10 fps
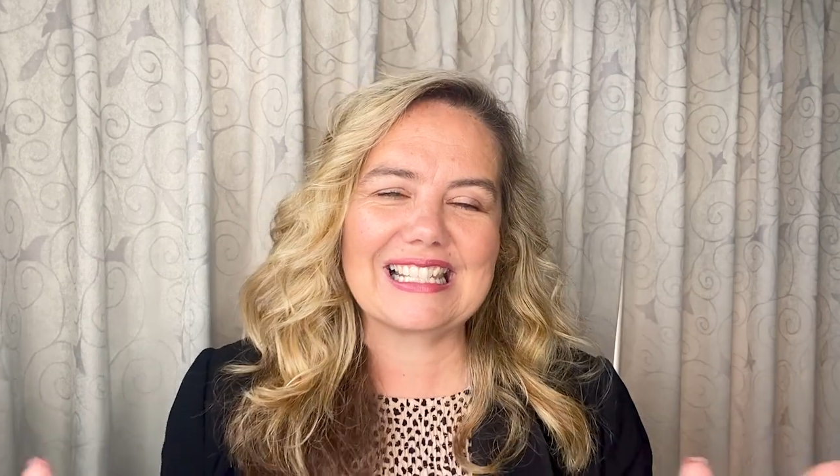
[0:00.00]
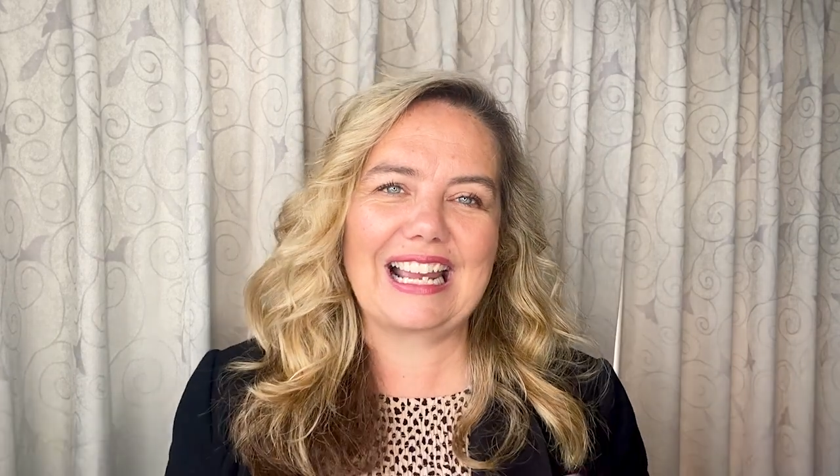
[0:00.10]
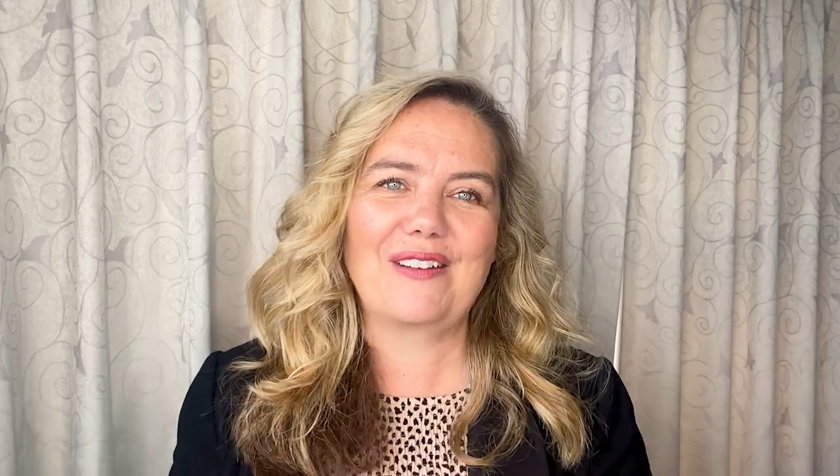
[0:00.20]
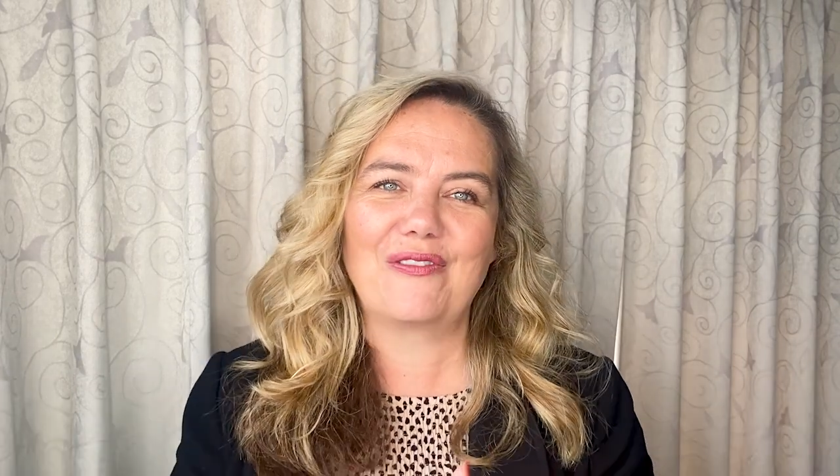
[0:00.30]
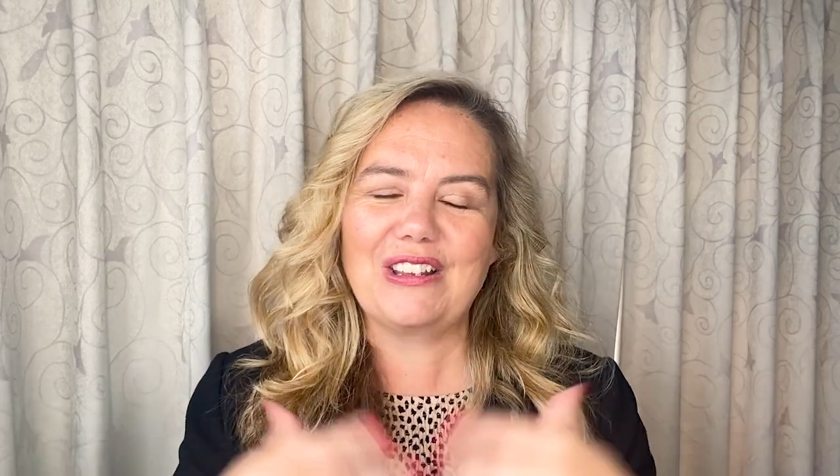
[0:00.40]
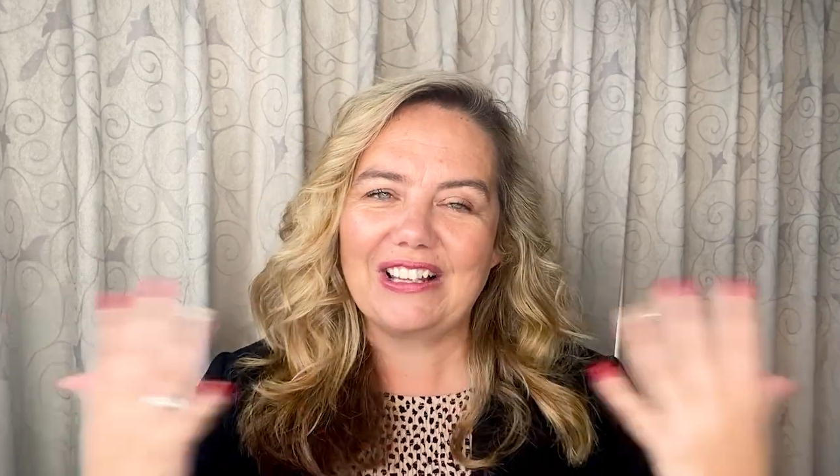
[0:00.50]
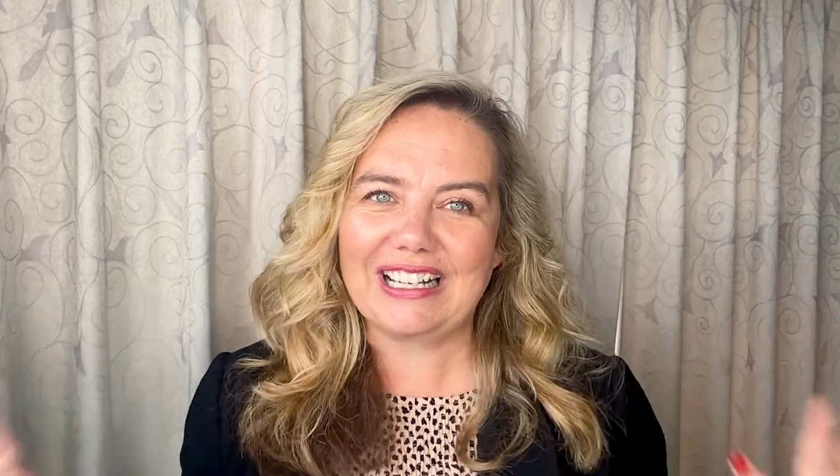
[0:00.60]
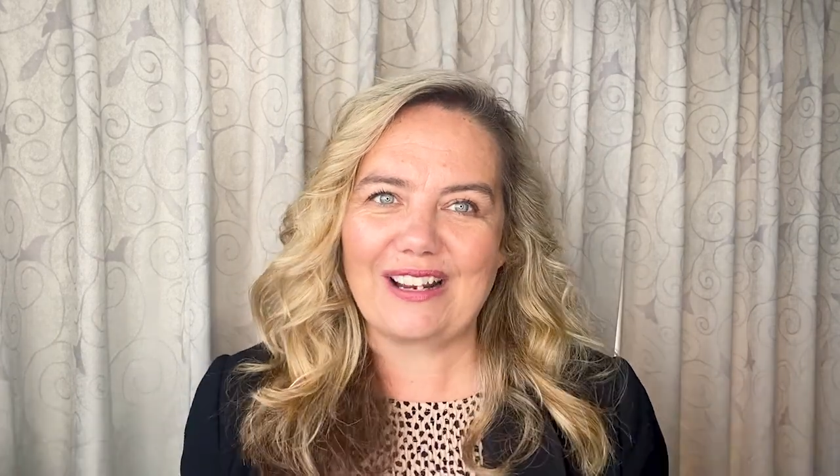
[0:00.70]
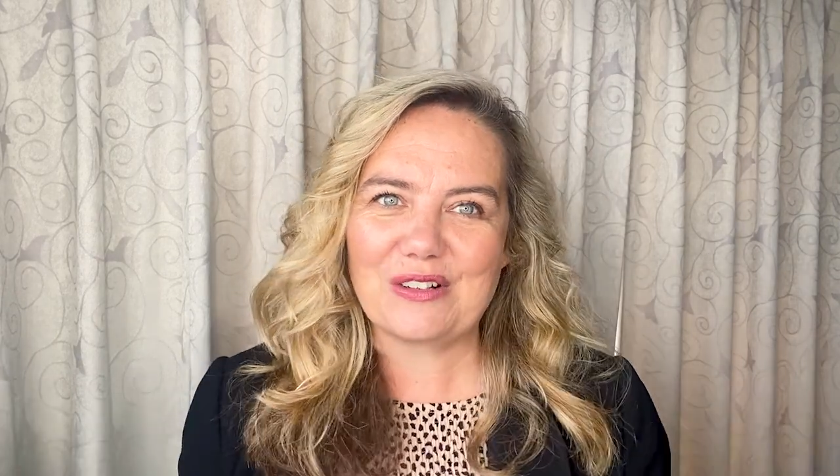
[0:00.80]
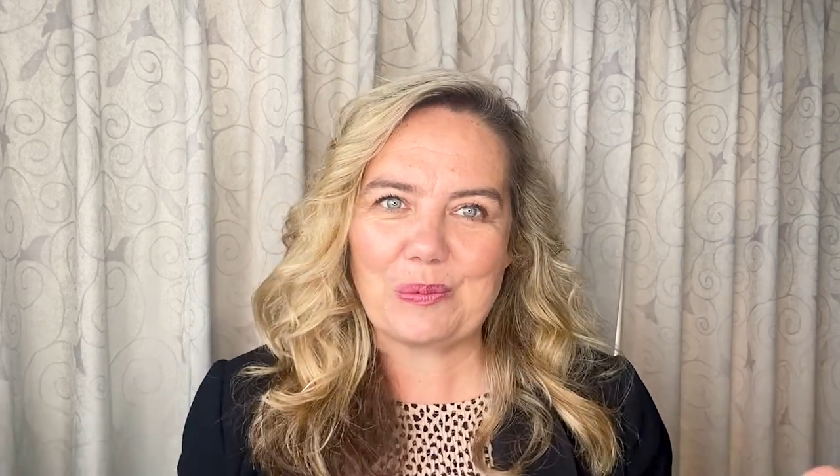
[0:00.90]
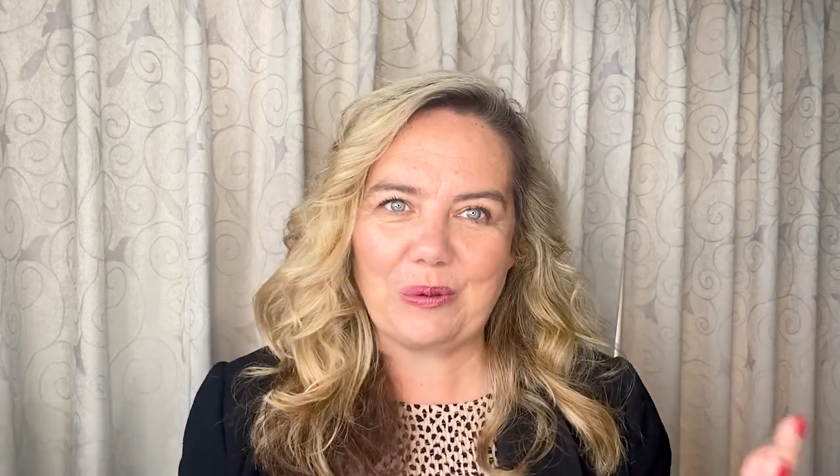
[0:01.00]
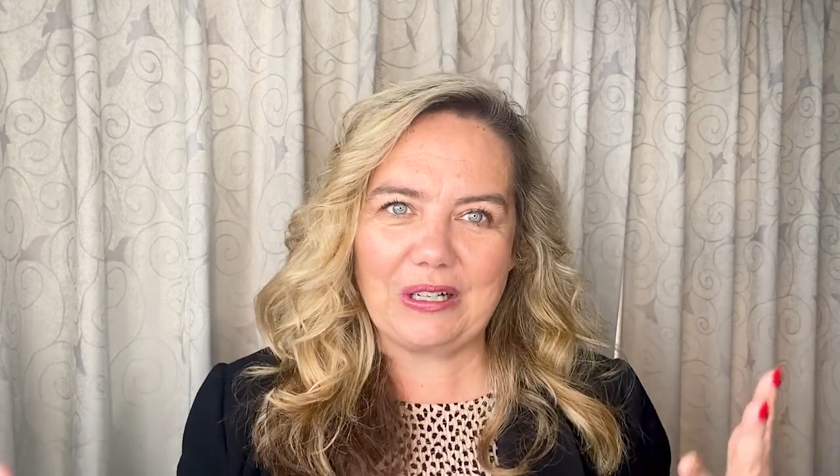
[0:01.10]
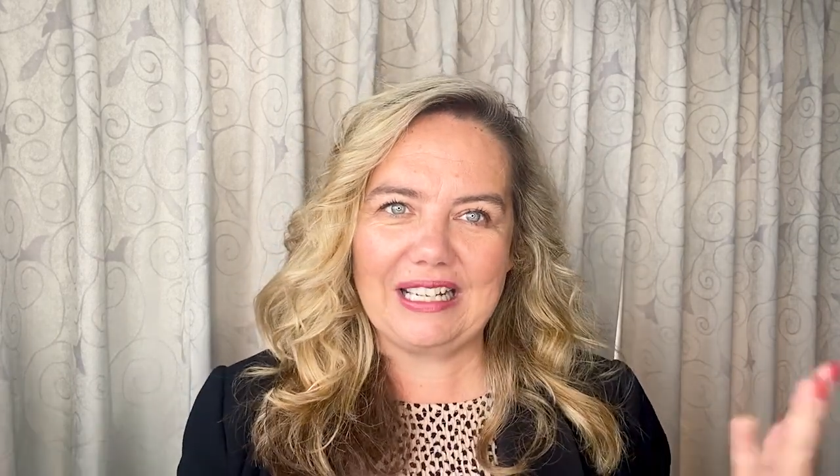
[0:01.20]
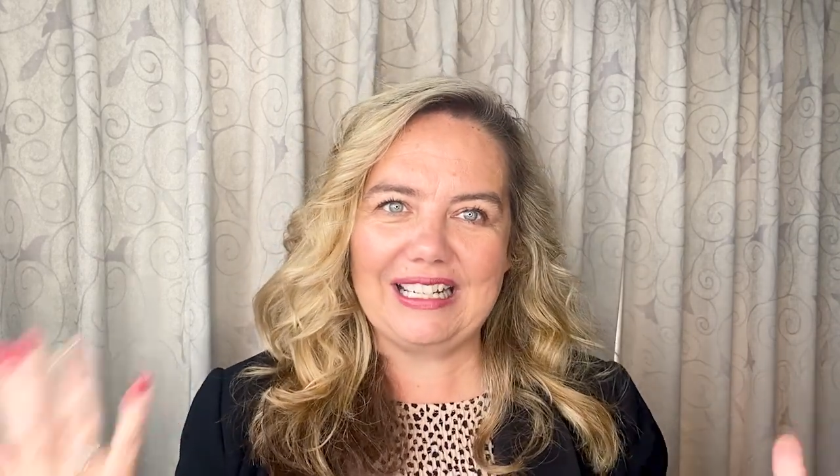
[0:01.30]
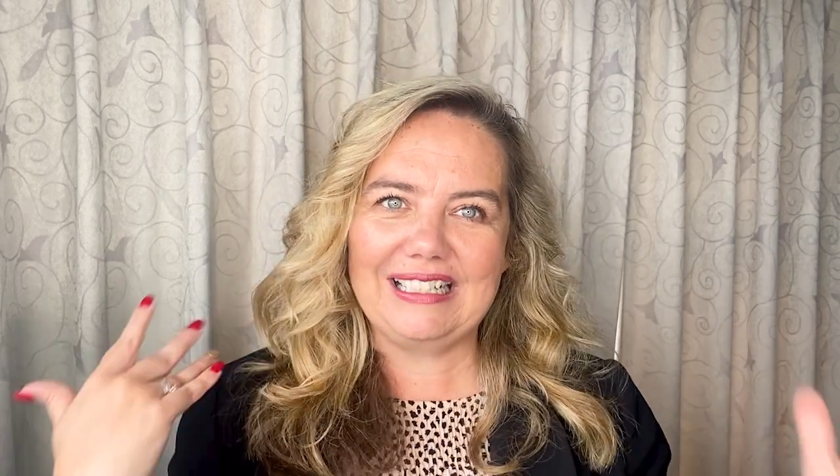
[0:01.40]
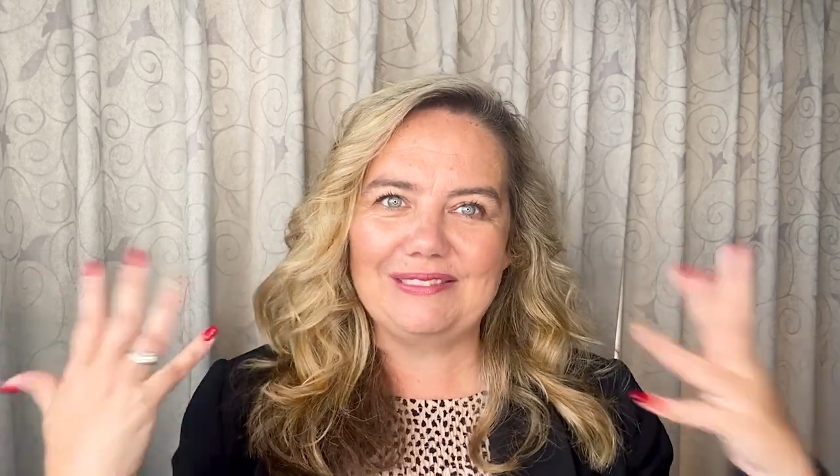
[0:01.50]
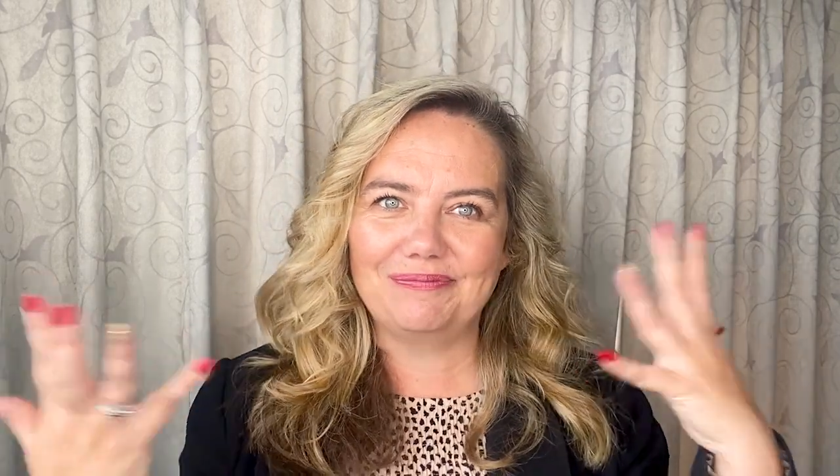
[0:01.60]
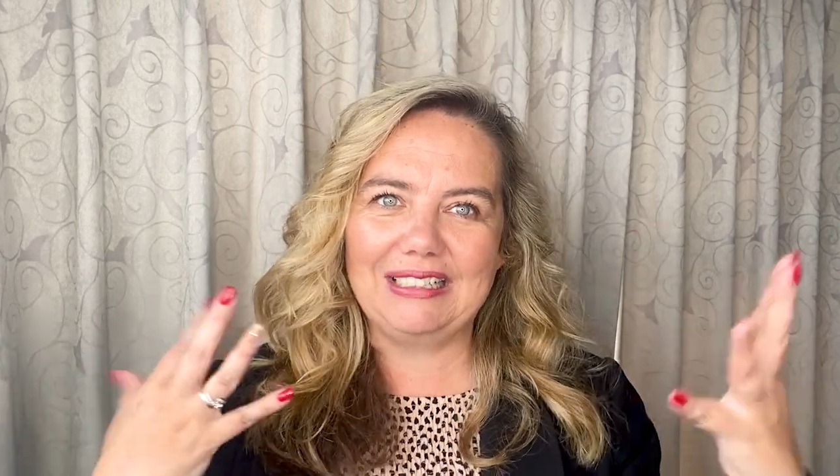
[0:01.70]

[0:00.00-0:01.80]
I feel like I was pretty,